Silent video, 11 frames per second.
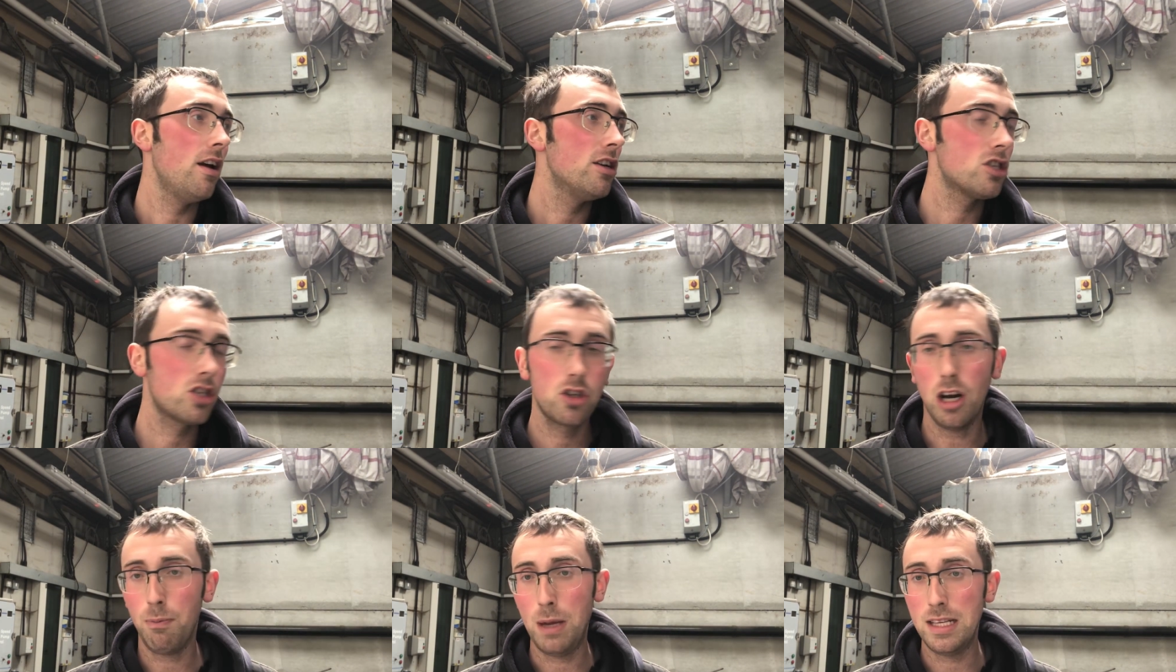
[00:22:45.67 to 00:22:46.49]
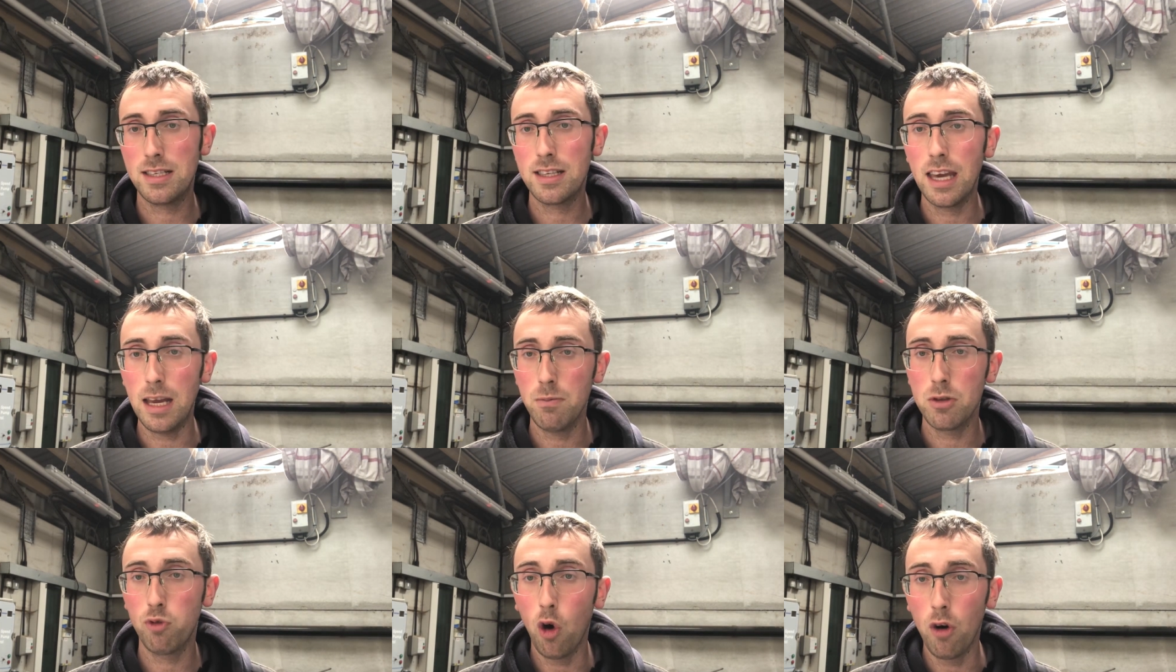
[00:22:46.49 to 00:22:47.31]
scrapping schemes
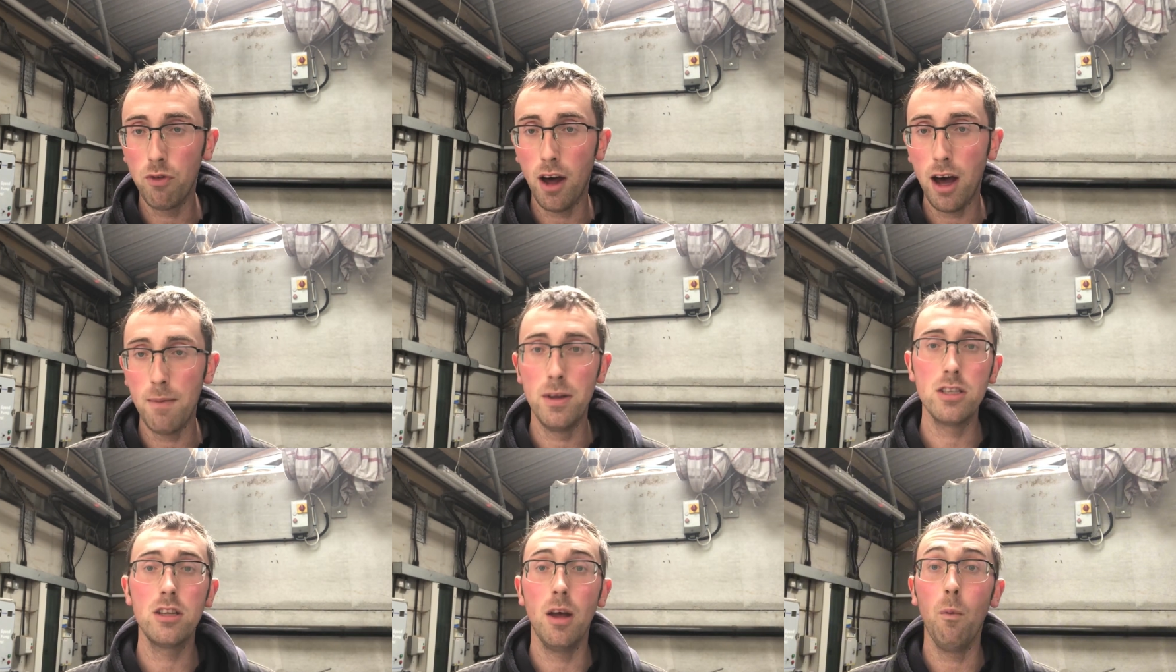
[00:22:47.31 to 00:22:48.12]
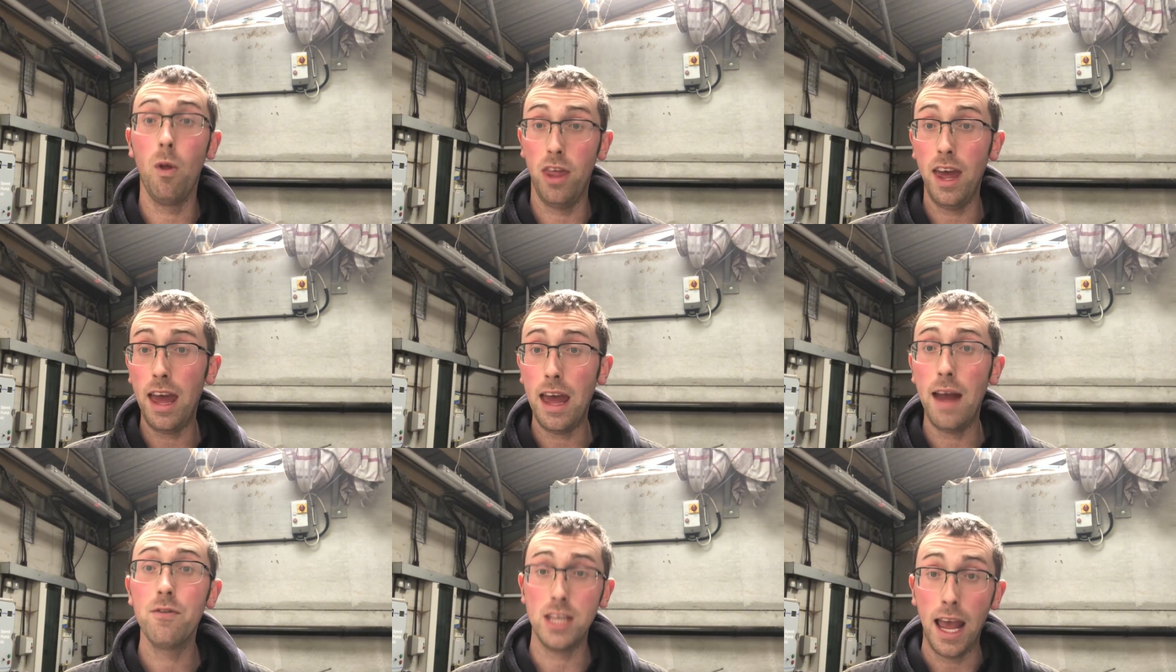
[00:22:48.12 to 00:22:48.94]
for farmers that were
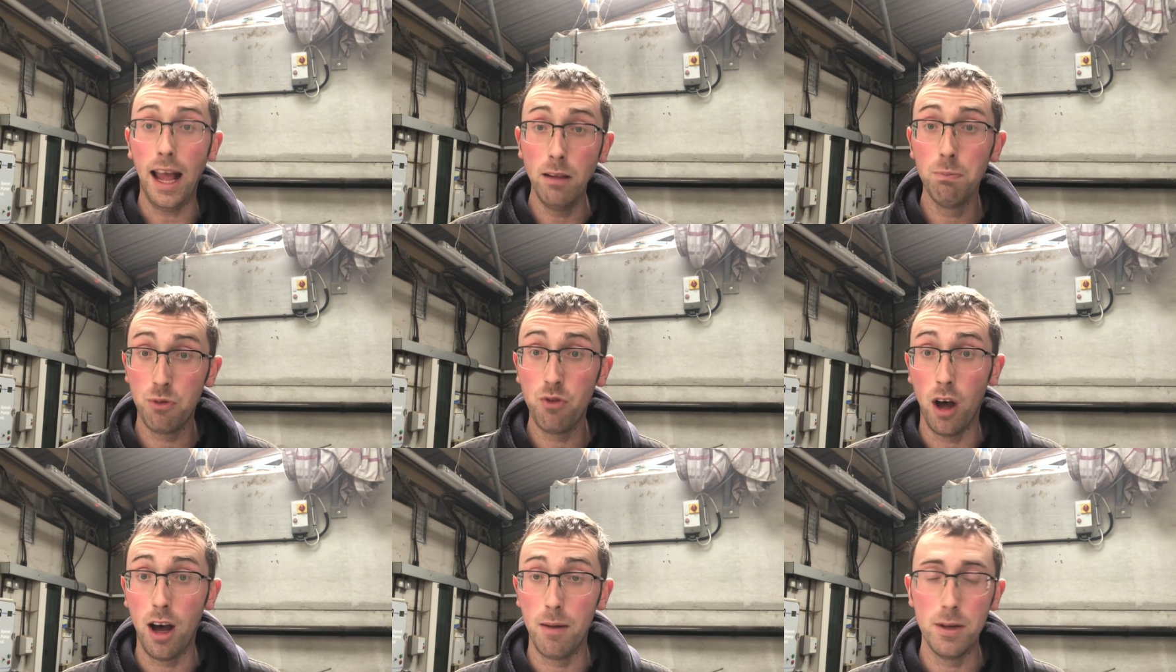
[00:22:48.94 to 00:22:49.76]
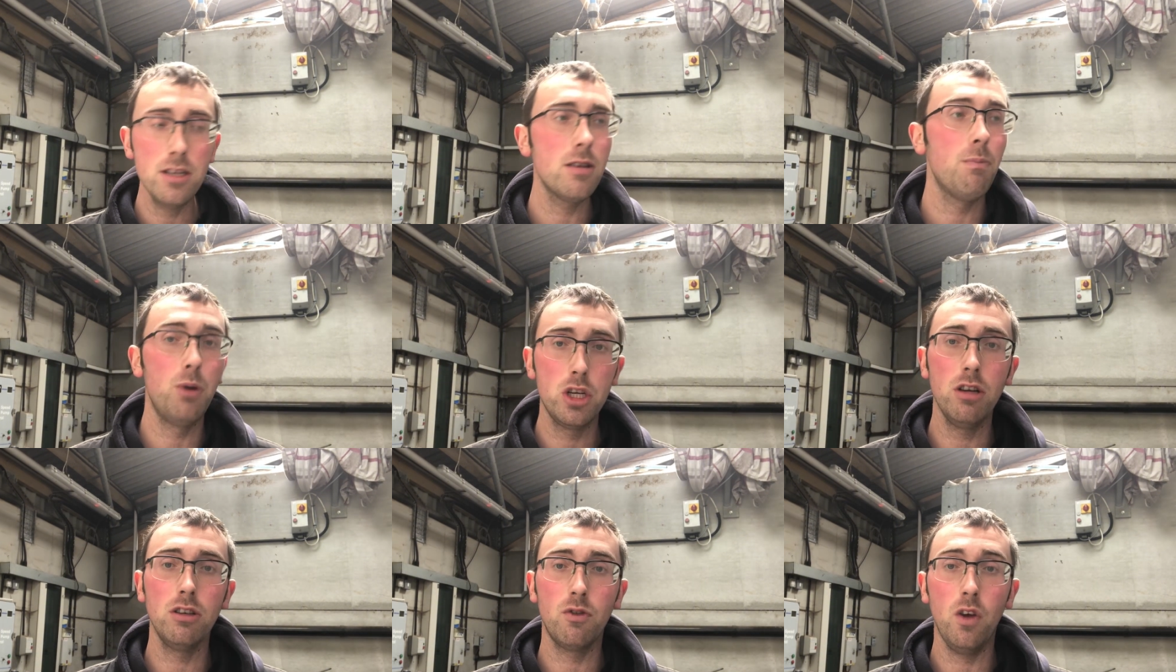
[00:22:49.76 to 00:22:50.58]
there to help farmers
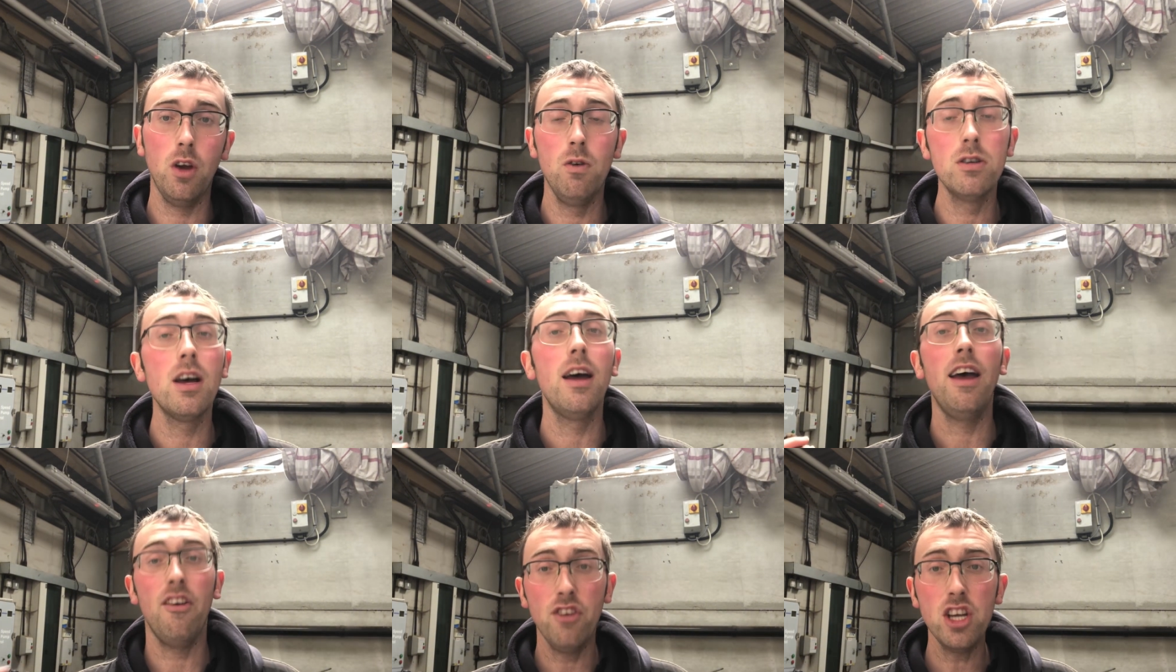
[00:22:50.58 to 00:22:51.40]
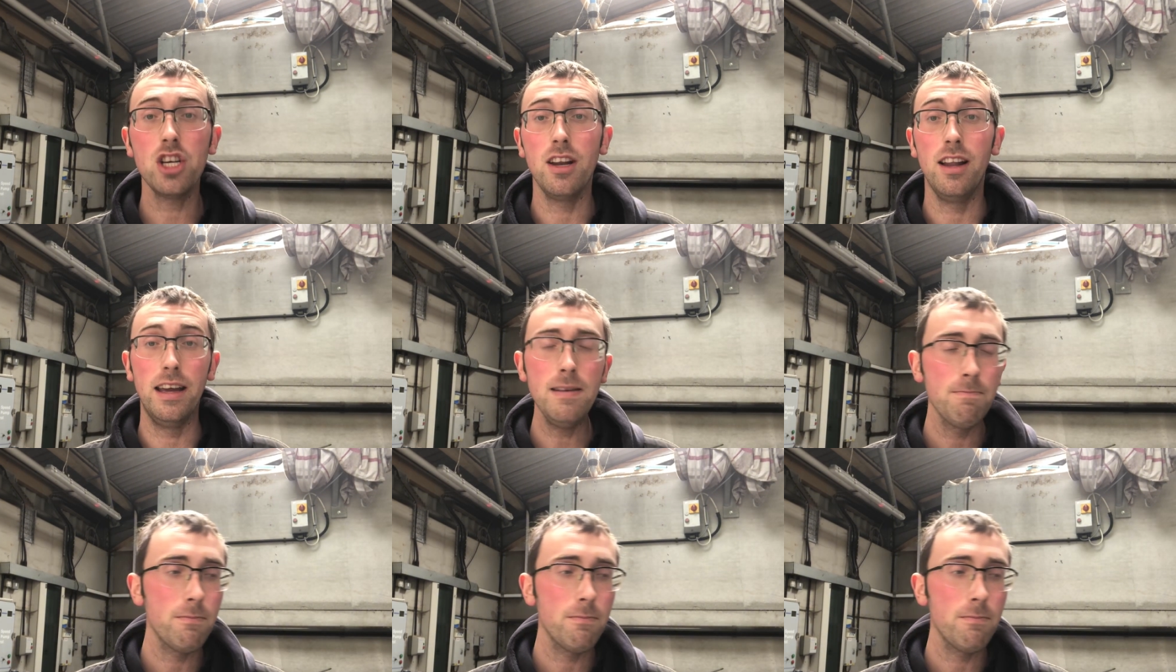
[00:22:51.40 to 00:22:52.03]
produce food efficiently